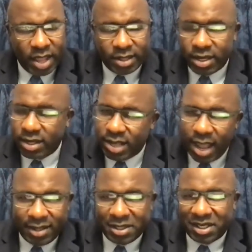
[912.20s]

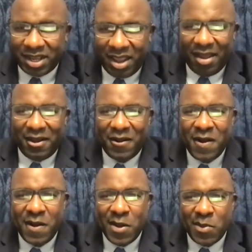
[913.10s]
intense,
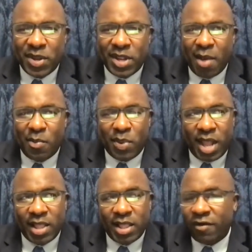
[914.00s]
but
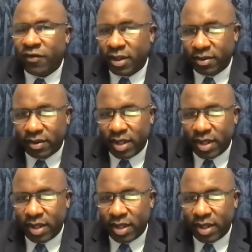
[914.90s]
I love it,